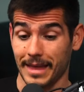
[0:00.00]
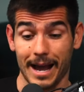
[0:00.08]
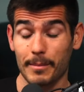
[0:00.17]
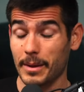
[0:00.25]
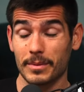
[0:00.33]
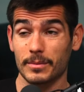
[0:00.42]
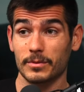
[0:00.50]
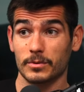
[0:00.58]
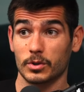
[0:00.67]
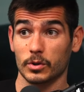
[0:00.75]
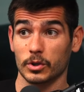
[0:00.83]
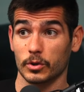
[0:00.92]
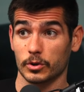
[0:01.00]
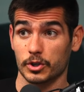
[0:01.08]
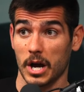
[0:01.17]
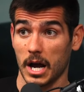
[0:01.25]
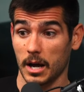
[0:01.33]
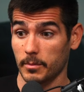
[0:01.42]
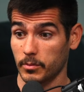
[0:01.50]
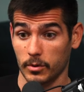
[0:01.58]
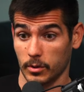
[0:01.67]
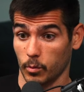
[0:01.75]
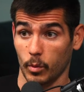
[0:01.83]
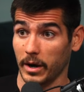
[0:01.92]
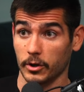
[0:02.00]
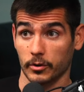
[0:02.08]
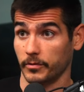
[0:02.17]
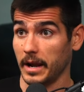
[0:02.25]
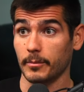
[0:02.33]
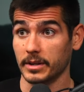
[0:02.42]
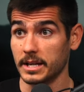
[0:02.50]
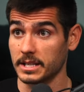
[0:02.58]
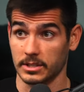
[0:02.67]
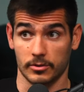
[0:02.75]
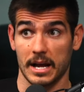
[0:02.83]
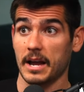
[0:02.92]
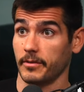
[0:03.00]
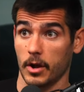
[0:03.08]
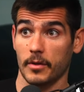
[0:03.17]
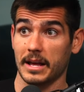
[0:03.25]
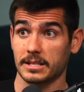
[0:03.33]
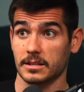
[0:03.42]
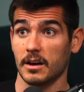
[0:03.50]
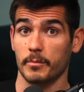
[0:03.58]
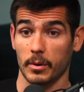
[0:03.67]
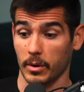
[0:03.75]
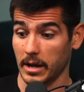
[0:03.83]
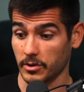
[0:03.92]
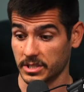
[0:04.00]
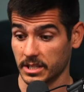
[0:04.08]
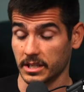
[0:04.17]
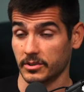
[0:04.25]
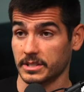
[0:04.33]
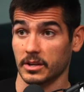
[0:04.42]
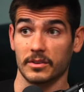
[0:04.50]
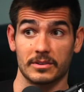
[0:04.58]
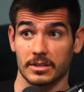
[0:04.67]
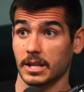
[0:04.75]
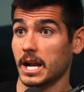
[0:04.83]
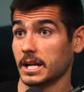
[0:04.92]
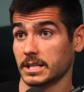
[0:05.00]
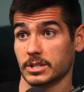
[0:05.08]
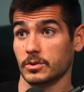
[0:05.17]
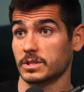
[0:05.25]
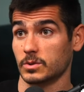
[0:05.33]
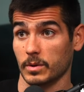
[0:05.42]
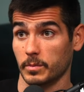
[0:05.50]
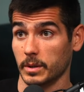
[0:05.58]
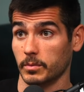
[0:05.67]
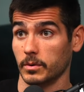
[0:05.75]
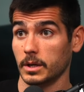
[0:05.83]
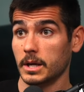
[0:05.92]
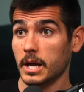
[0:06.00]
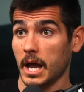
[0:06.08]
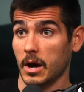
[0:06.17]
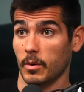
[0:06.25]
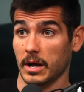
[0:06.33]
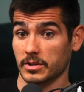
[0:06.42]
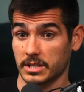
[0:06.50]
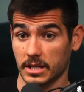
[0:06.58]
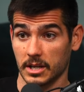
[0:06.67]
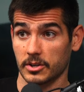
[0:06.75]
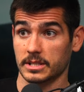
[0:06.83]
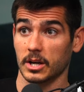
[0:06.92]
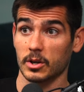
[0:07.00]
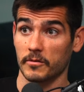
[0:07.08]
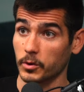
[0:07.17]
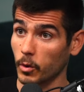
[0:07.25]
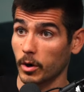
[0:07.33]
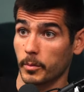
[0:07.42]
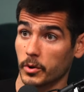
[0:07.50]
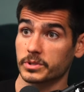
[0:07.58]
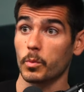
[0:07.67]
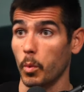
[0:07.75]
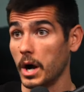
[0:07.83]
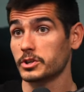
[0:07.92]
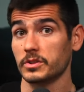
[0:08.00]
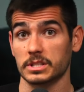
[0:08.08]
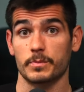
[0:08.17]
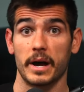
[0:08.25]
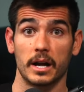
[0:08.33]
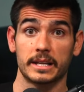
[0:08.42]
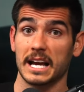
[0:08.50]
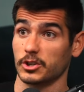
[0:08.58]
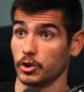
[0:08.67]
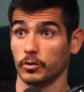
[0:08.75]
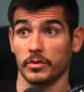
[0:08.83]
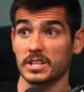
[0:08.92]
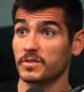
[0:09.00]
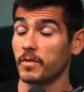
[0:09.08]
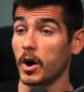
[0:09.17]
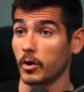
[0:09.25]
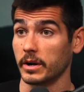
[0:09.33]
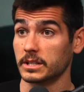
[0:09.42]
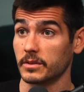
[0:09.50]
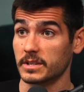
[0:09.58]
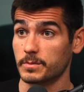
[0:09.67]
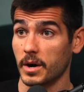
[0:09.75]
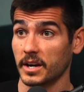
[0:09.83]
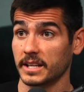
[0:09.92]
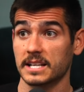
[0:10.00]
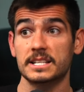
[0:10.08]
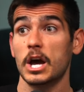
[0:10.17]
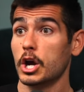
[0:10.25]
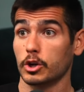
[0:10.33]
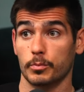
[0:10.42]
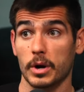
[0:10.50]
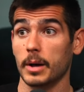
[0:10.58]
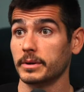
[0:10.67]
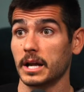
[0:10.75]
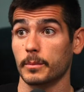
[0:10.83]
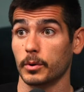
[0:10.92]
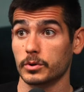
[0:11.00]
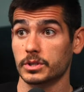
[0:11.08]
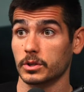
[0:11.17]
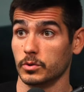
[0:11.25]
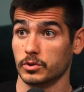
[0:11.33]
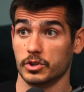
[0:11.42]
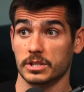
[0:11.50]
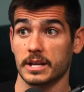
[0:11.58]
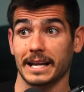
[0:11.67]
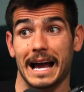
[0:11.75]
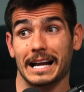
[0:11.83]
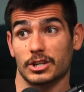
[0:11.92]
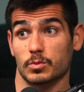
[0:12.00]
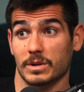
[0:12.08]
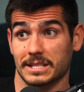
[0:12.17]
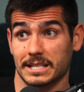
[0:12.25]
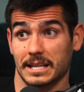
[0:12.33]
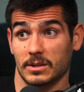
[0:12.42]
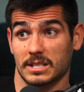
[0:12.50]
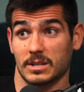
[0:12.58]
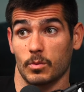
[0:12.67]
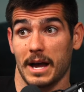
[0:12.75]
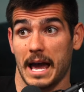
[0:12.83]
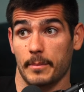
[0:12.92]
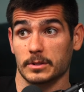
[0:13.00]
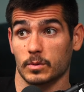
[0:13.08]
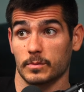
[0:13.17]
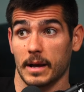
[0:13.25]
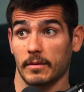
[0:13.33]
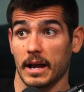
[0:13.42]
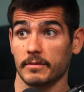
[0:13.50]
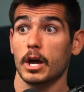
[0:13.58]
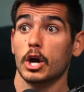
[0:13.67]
That may be due to your job and where your family is and your life and all that stuff. But what I was sitting here and tell you, there's a lot of excuses with people. And what I'll sit here and tell you, if you are a person watching this podcast, you're this far into this podcast, you're probably not a person who's just like, I just want to sit and see what happens with my life.